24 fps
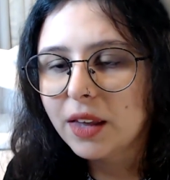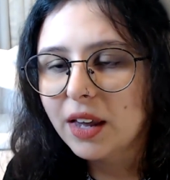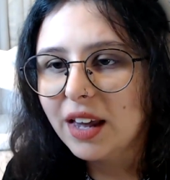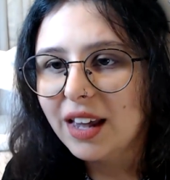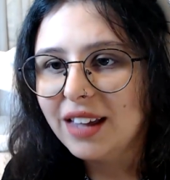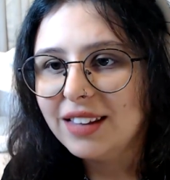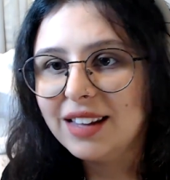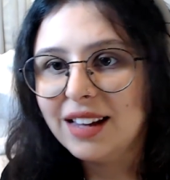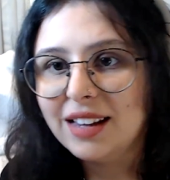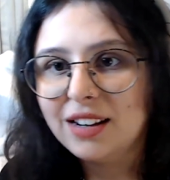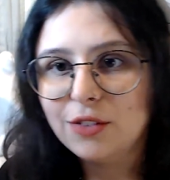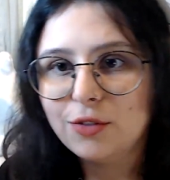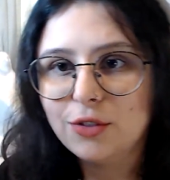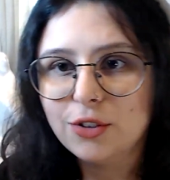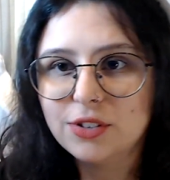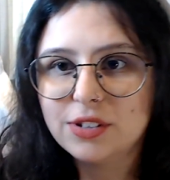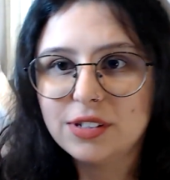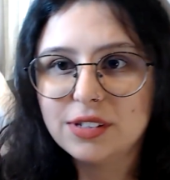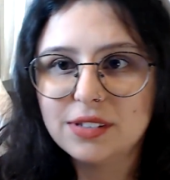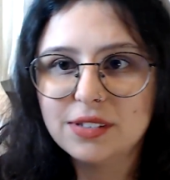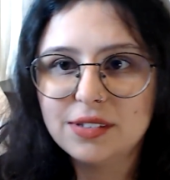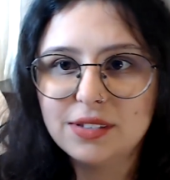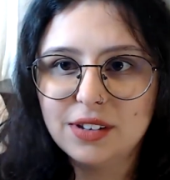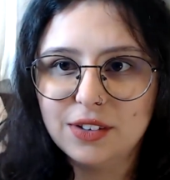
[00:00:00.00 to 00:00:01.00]
And then
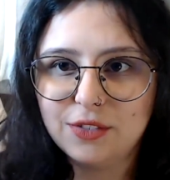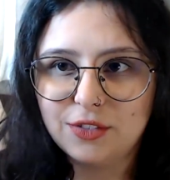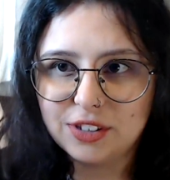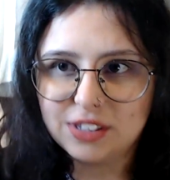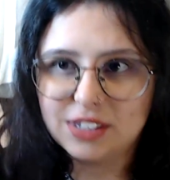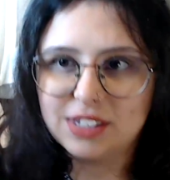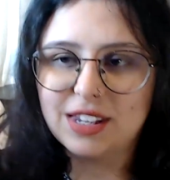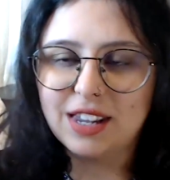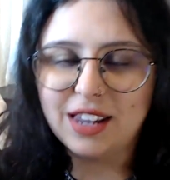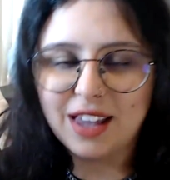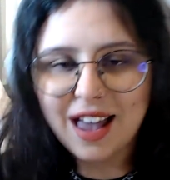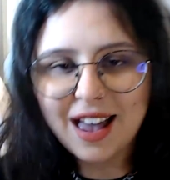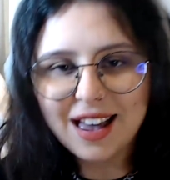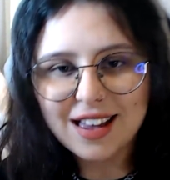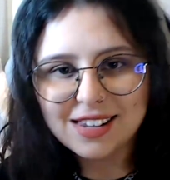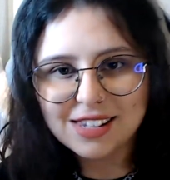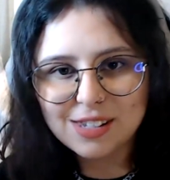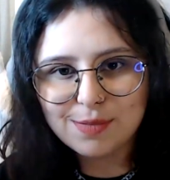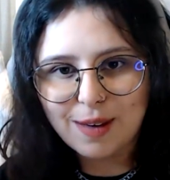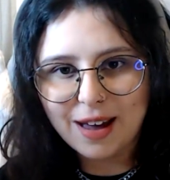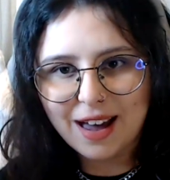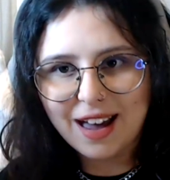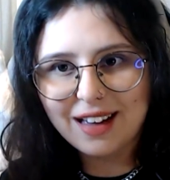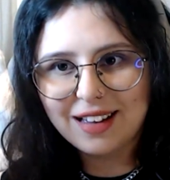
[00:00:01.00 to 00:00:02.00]
if it say
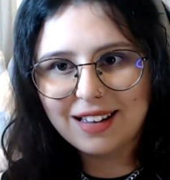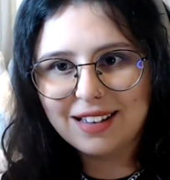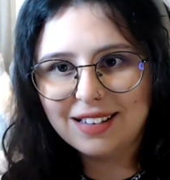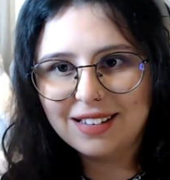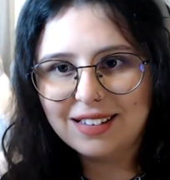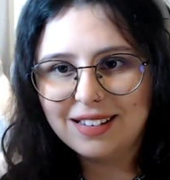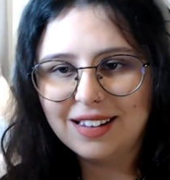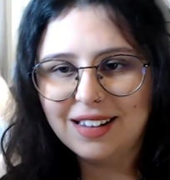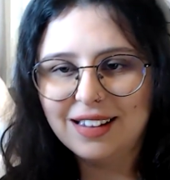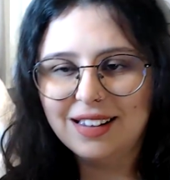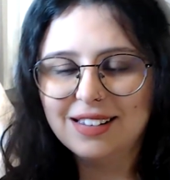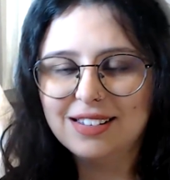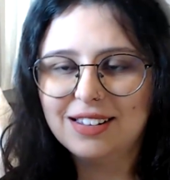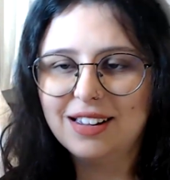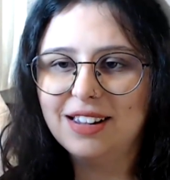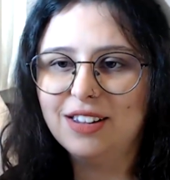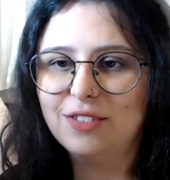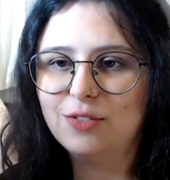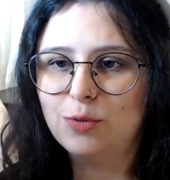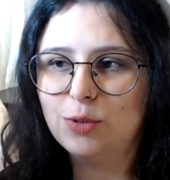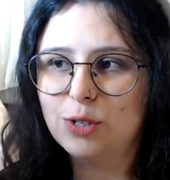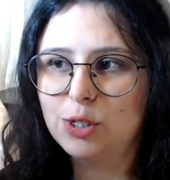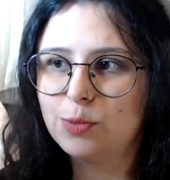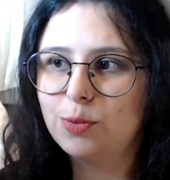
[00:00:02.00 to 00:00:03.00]
yes back, it
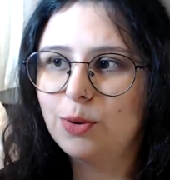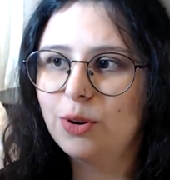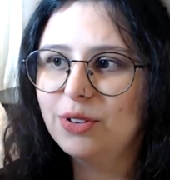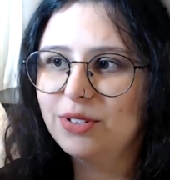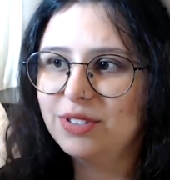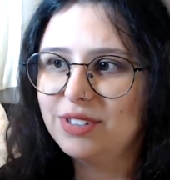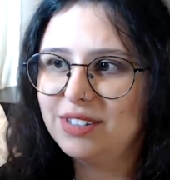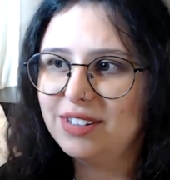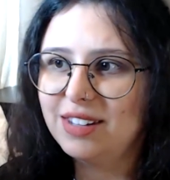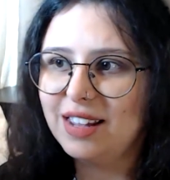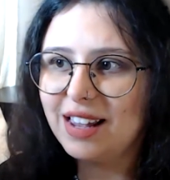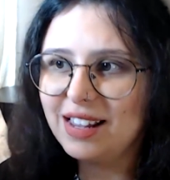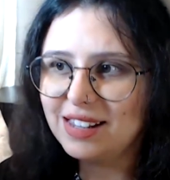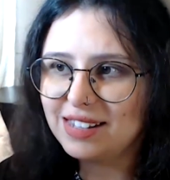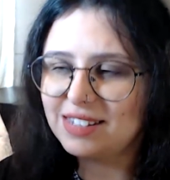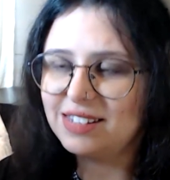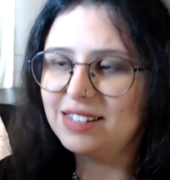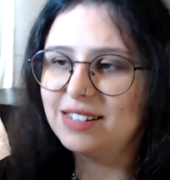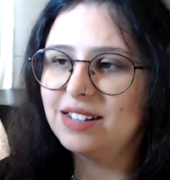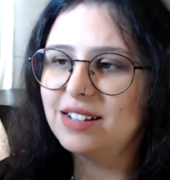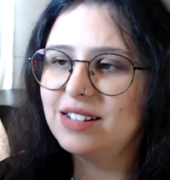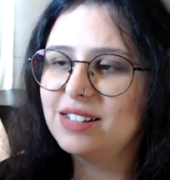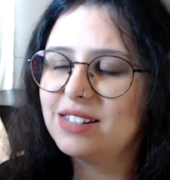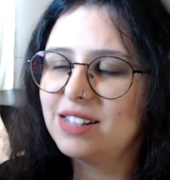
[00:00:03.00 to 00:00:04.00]
responds yes,
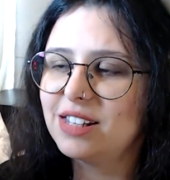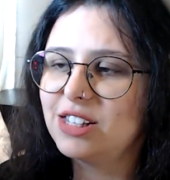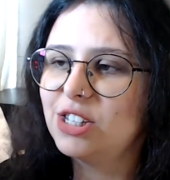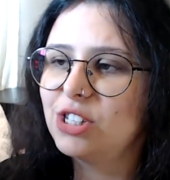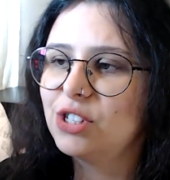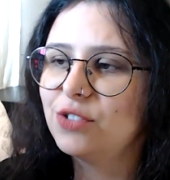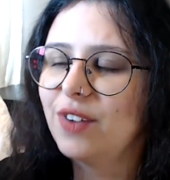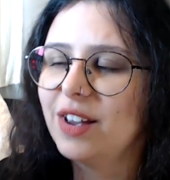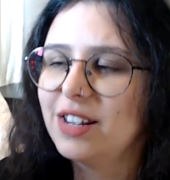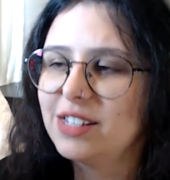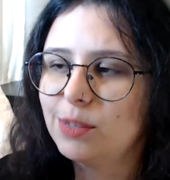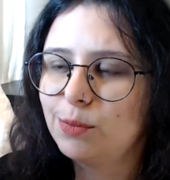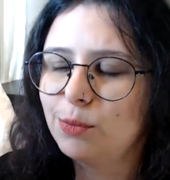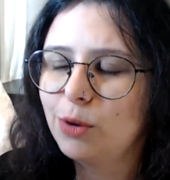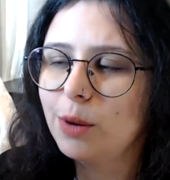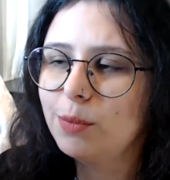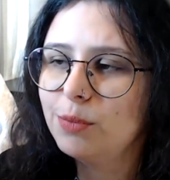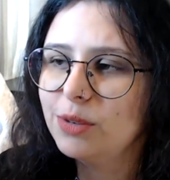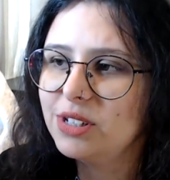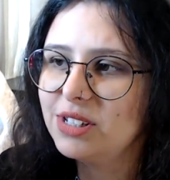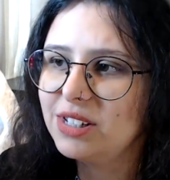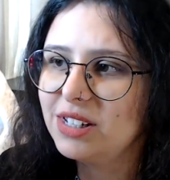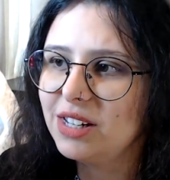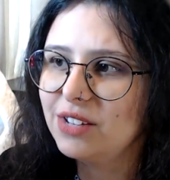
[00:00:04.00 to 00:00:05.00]
it does satisfy the
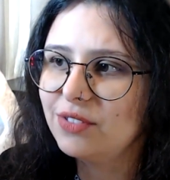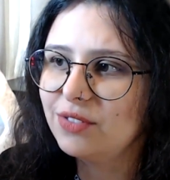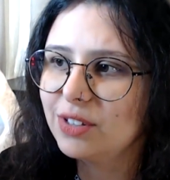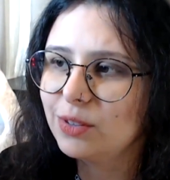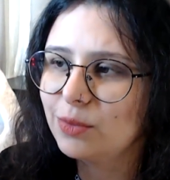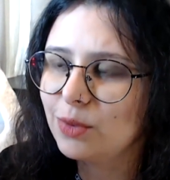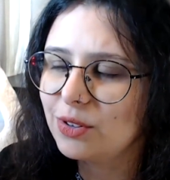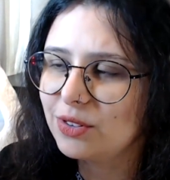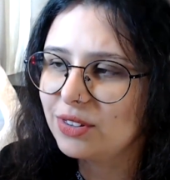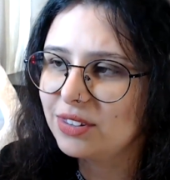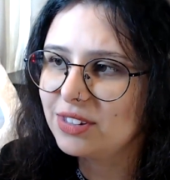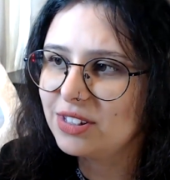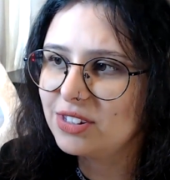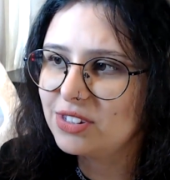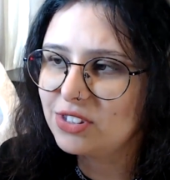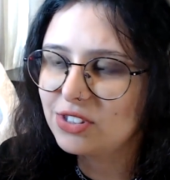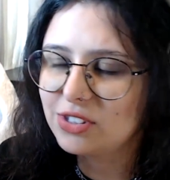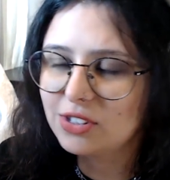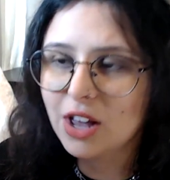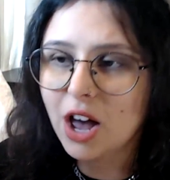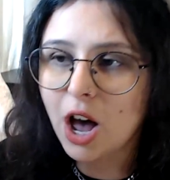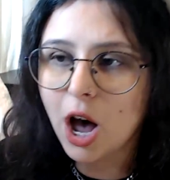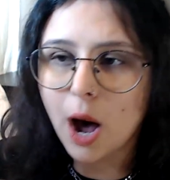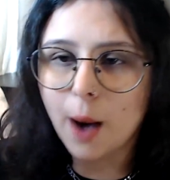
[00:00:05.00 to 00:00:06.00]
property even with
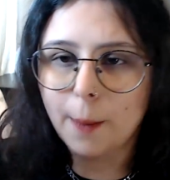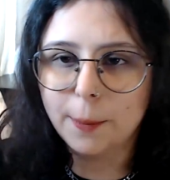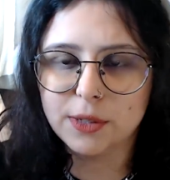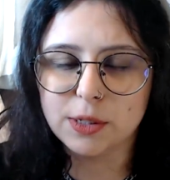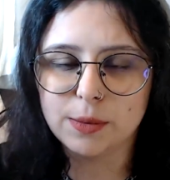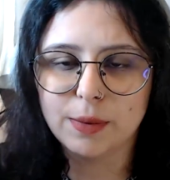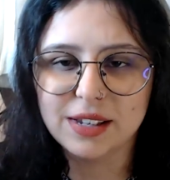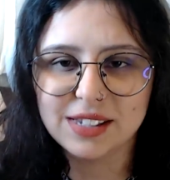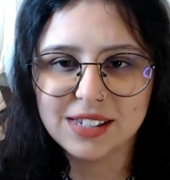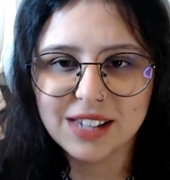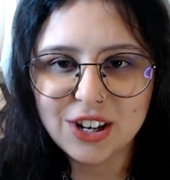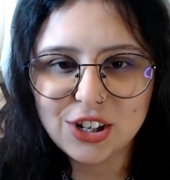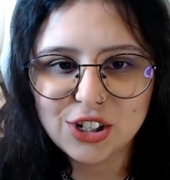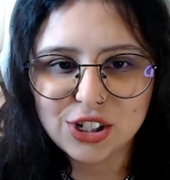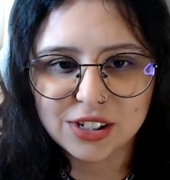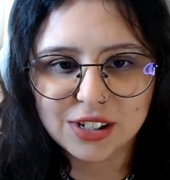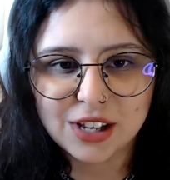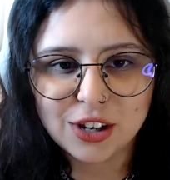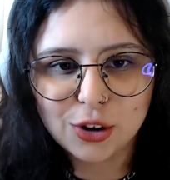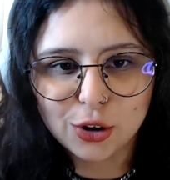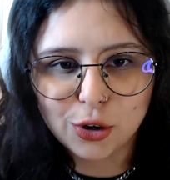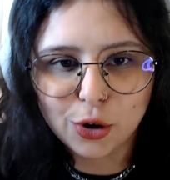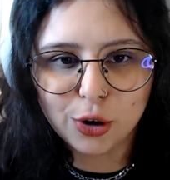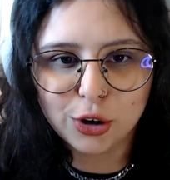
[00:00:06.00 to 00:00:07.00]
this optimization,
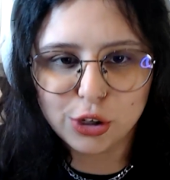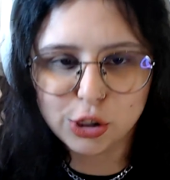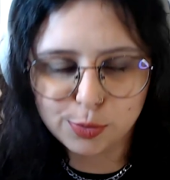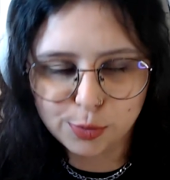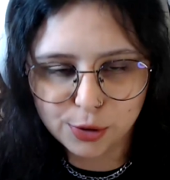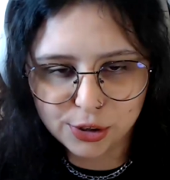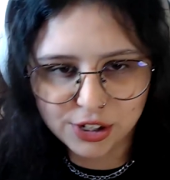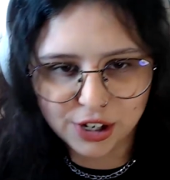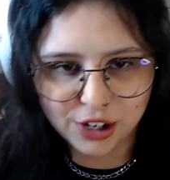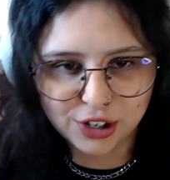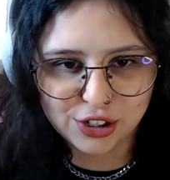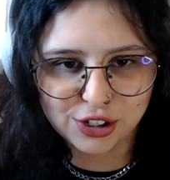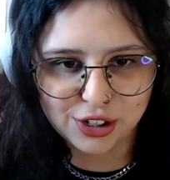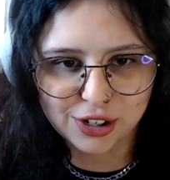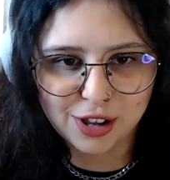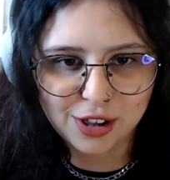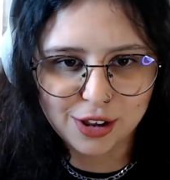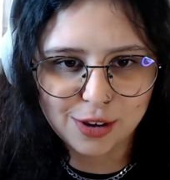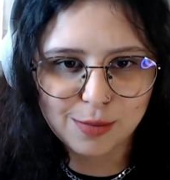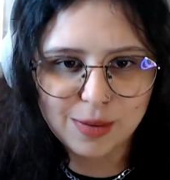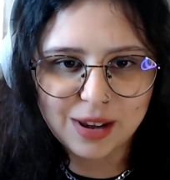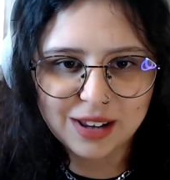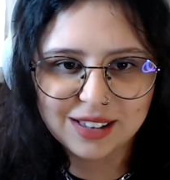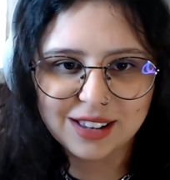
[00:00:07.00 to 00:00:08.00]
then you go into production and
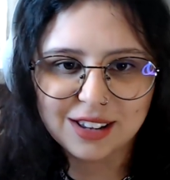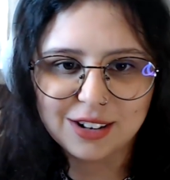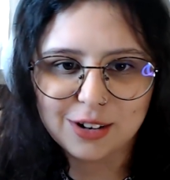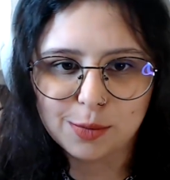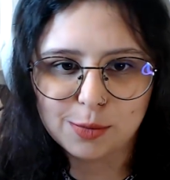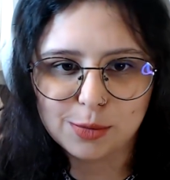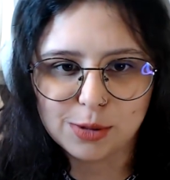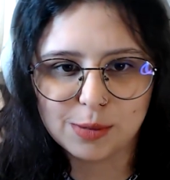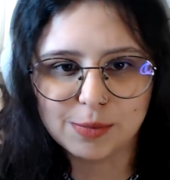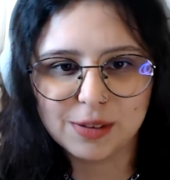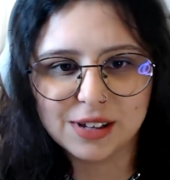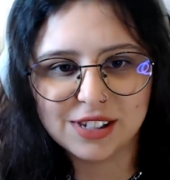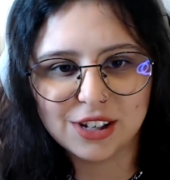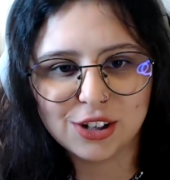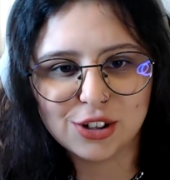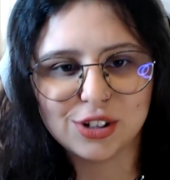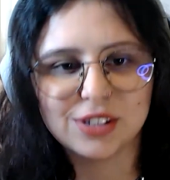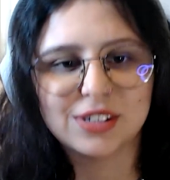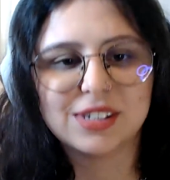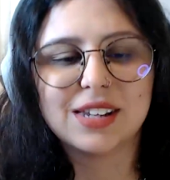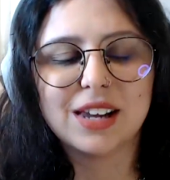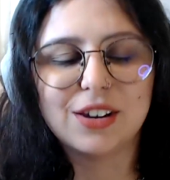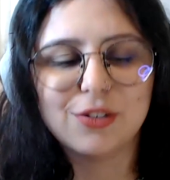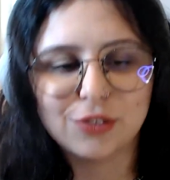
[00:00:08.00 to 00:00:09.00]
you make that
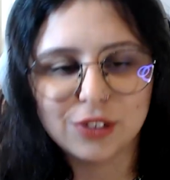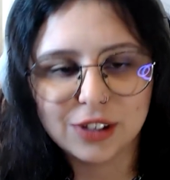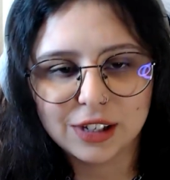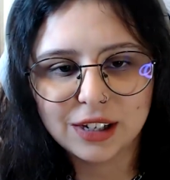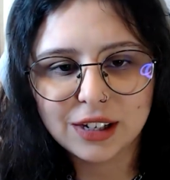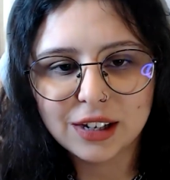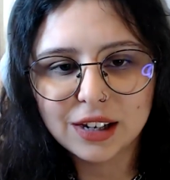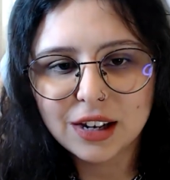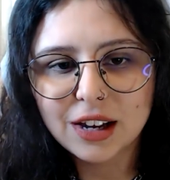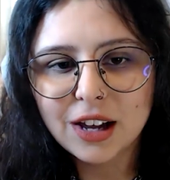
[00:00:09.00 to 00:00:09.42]
optimization safely.